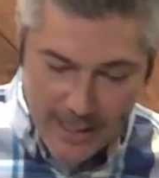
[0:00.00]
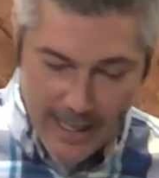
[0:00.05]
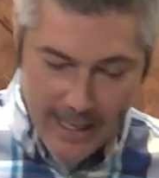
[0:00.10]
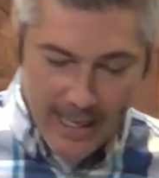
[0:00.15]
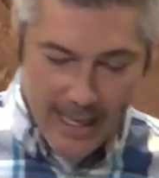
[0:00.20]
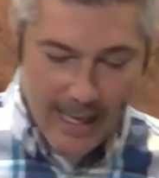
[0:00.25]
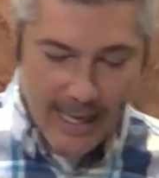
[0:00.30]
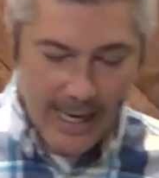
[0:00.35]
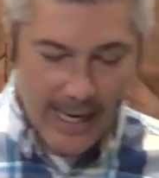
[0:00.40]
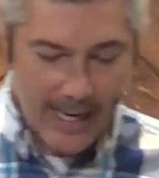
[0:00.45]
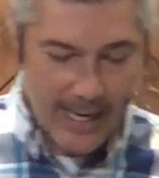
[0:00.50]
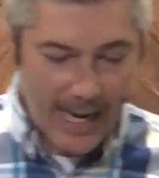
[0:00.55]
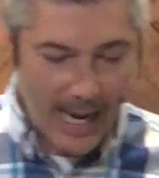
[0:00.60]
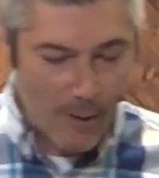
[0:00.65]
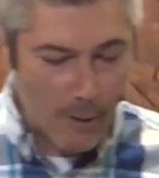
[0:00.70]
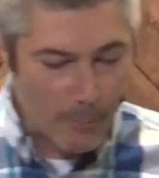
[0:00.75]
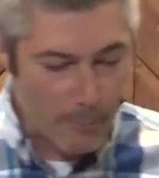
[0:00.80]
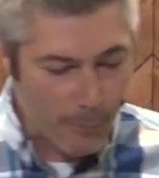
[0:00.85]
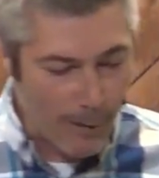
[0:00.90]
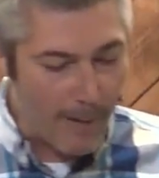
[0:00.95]
and I
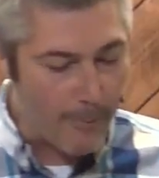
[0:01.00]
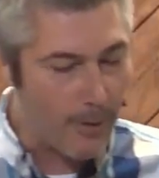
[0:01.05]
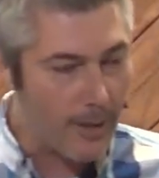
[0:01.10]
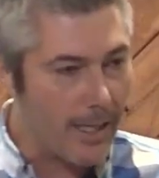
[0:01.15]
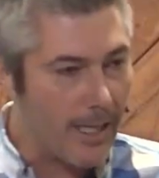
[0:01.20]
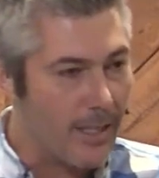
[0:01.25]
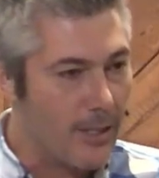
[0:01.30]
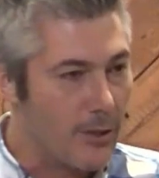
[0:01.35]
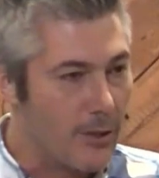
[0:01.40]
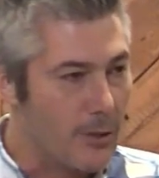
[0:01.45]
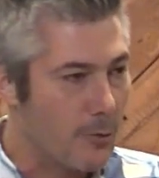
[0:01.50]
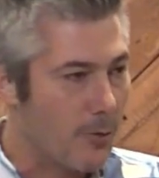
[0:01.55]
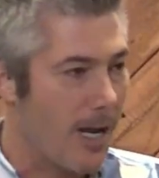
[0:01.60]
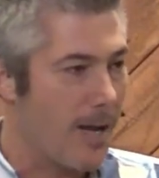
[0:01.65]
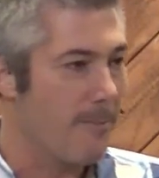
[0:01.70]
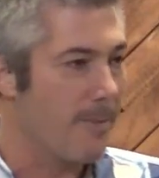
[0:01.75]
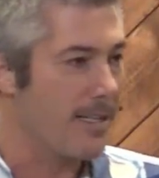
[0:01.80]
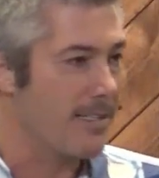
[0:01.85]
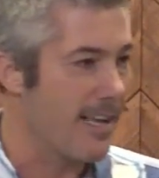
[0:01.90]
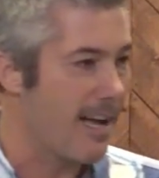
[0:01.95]
would probably describe
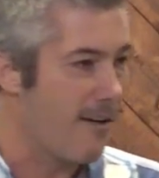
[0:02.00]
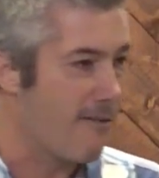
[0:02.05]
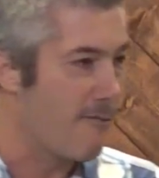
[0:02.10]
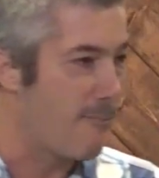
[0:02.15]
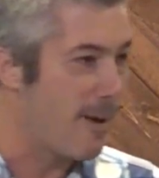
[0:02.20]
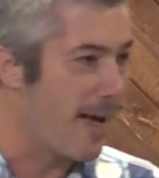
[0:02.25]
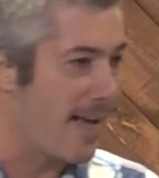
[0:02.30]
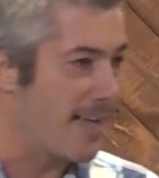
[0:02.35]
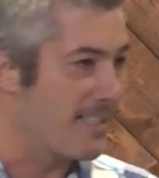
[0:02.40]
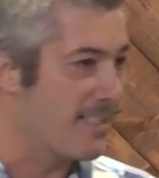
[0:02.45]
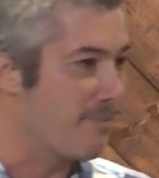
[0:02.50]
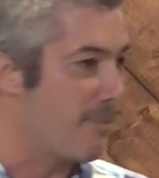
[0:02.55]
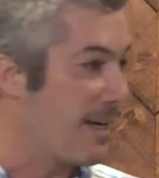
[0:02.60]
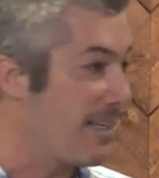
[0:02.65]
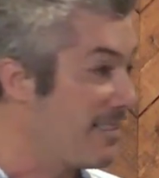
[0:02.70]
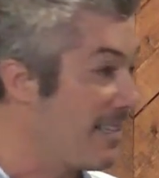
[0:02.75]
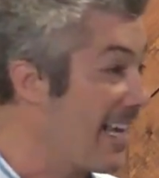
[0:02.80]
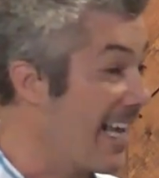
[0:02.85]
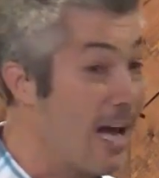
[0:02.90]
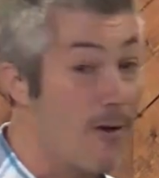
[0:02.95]
myself best by
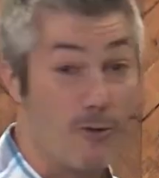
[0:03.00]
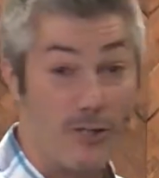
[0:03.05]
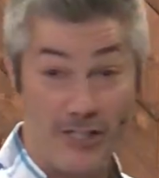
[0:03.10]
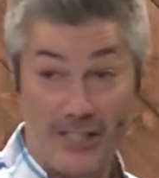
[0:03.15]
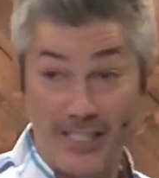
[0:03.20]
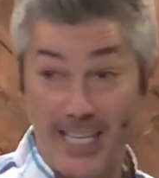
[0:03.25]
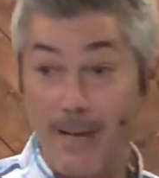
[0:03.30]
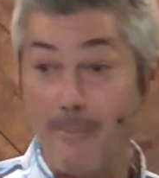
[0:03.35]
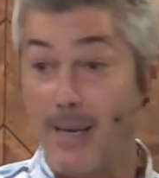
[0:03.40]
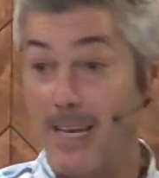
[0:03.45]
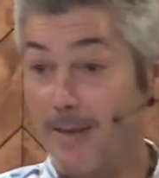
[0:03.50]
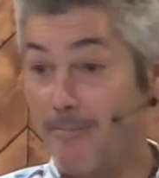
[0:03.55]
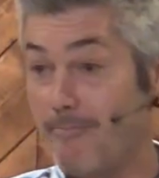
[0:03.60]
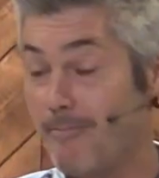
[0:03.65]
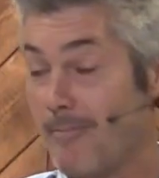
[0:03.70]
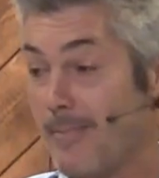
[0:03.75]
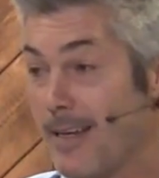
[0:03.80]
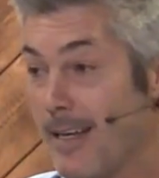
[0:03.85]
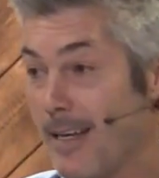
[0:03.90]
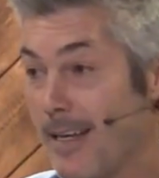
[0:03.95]
saying I was timid.
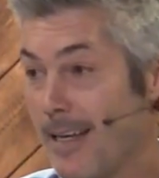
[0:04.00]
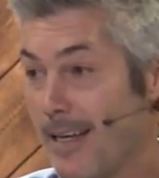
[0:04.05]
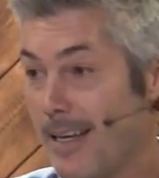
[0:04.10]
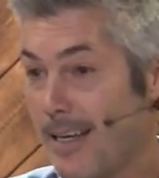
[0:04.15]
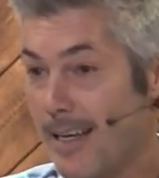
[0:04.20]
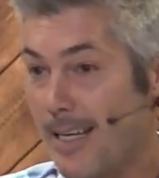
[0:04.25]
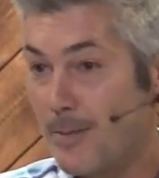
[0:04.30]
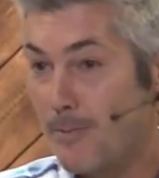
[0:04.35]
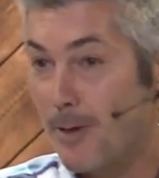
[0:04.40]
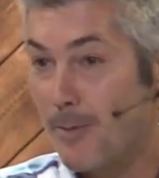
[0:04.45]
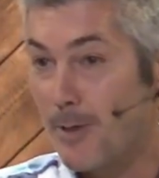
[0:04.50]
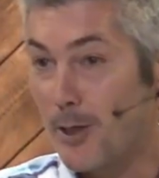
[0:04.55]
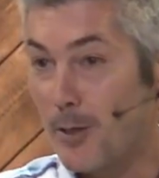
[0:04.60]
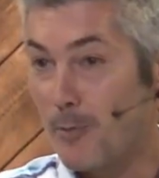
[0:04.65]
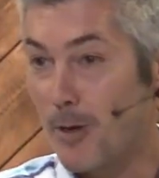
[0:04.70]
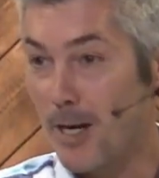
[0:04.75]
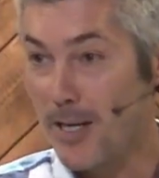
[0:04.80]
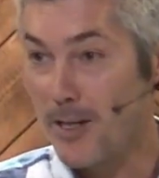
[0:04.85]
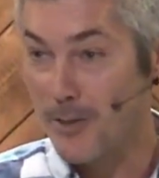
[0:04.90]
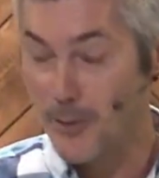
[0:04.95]
That's probably a good
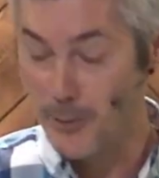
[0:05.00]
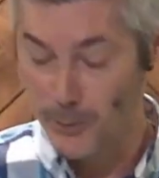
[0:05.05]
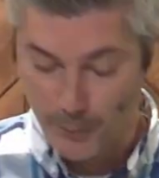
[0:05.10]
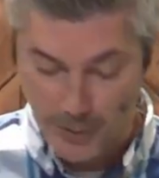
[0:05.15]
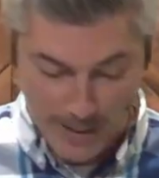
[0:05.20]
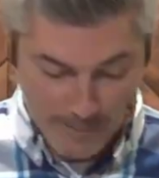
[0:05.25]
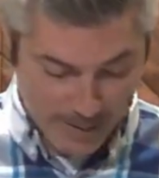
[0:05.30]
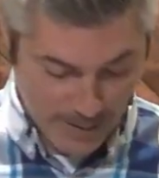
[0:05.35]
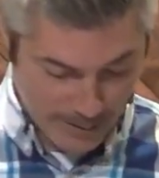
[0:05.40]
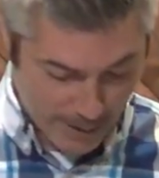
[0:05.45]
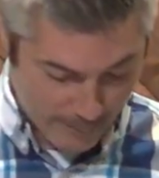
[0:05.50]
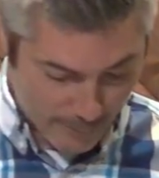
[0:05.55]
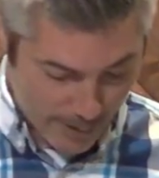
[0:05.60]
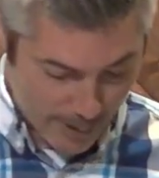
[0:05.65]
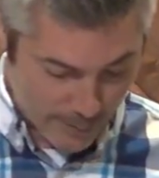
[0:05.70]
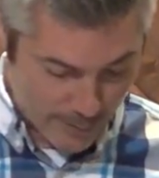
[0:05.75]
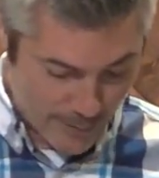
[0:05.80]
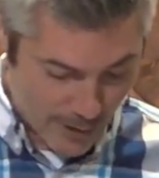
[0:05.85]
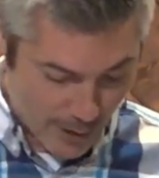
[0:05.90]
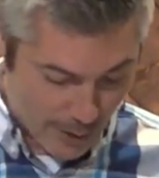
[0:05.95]
way to describe myself when
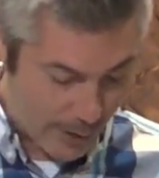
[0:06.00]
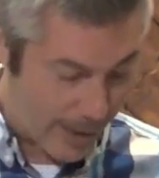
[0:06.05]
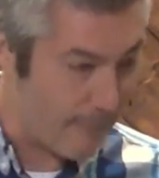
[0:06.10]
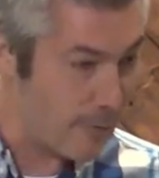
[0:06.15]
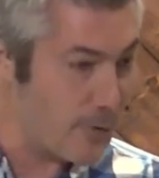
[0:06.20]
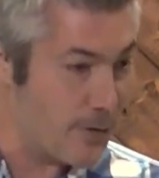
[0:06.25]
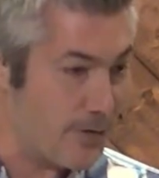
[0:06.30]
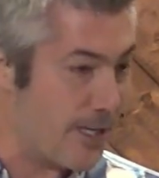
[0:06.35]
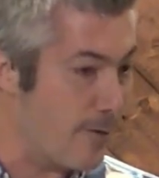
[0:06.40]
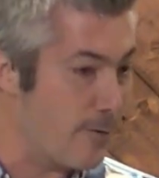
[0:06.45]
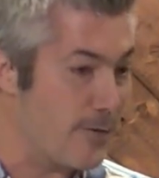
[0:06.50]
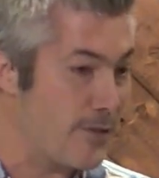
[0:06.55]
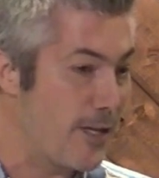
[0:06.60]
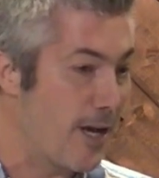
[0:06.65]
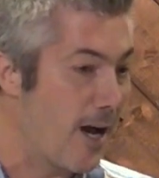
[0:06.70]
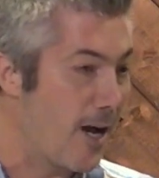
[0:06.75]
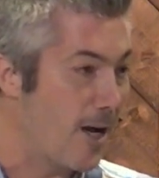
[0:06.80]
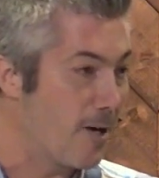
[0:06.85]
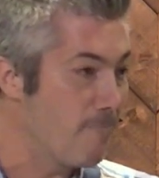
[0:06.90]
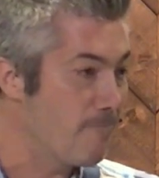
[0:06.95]
I was younger. Ever since I was
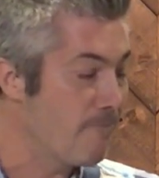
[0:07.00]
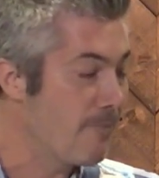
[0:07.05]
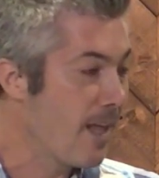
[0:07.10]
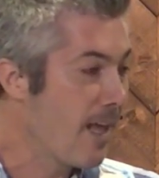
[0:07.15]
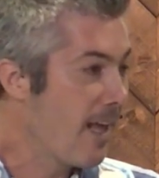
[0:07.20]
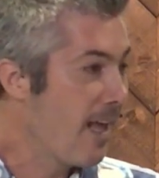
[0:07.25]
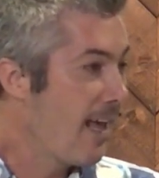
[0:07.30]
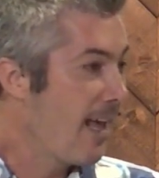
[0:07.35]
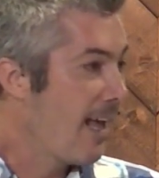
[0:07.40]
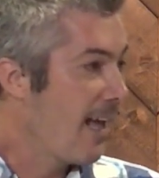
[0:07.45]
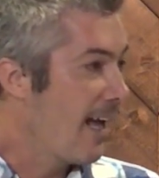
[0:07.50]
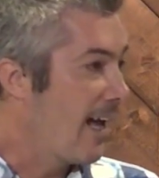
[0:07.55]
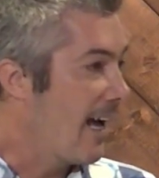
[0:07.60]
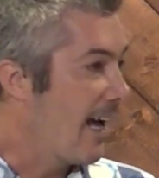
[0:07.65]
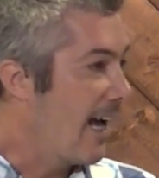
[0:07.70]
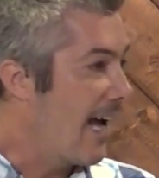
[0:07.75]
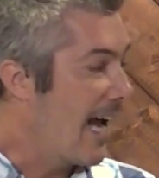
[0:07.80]
young, I